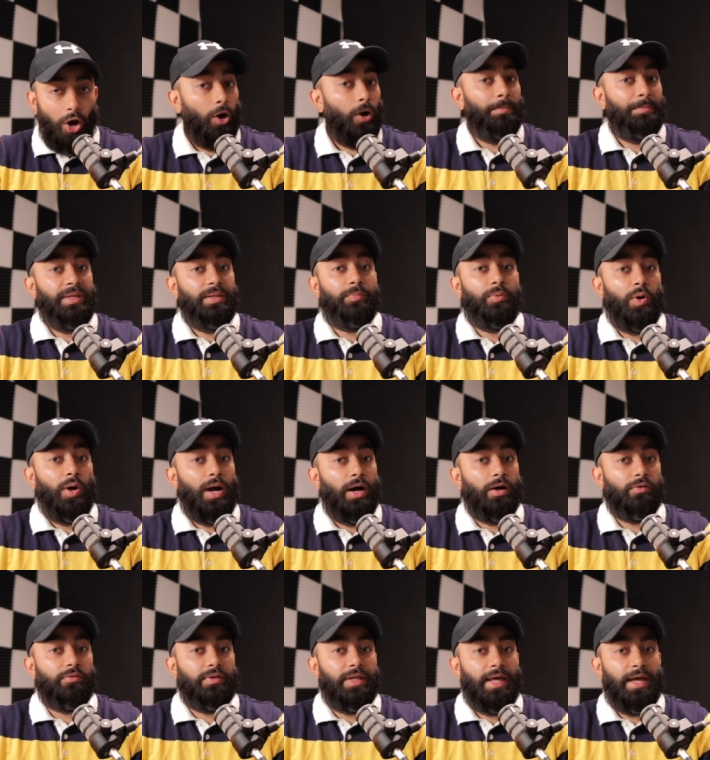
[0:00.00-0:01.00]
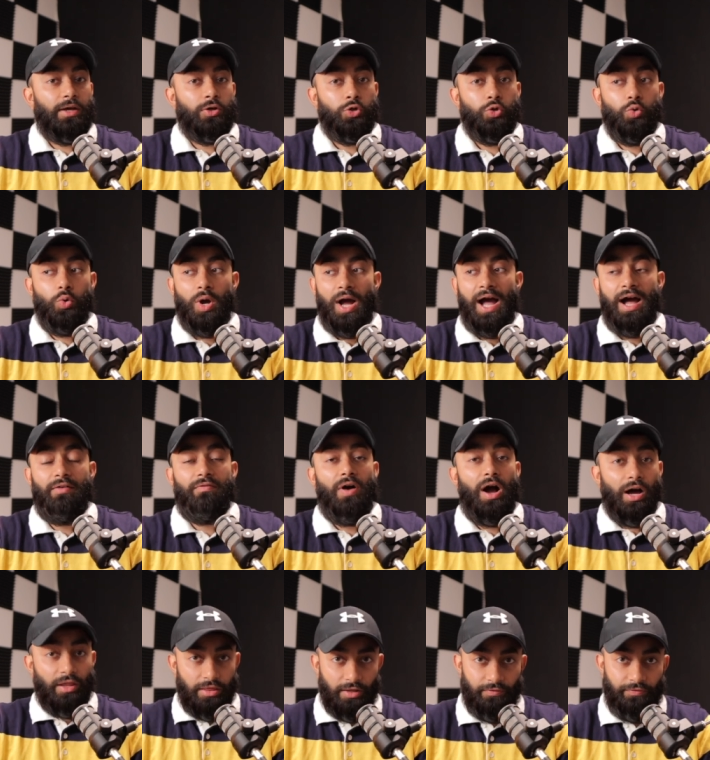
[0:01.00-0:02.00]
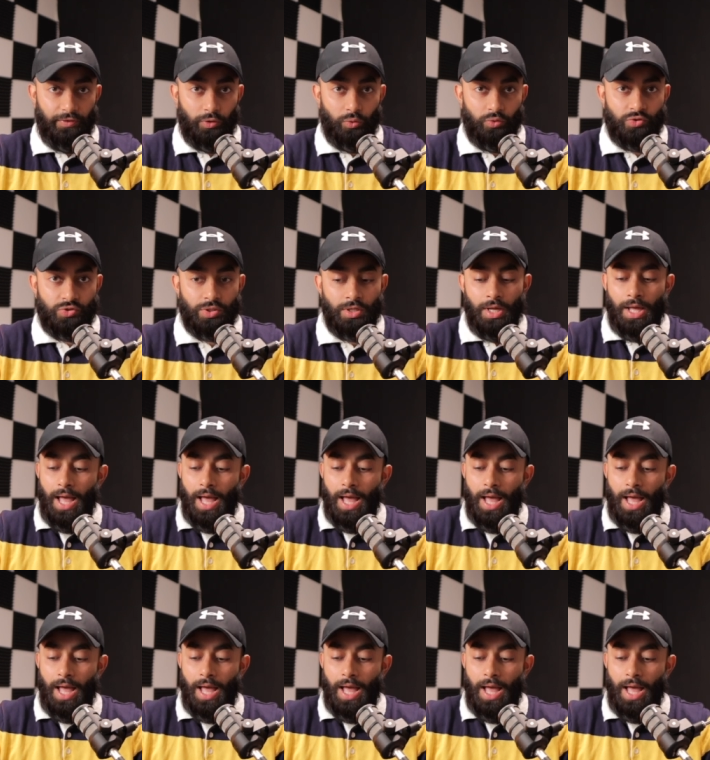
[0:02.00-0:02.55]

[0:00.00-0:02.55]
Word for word: are people out there who have other views,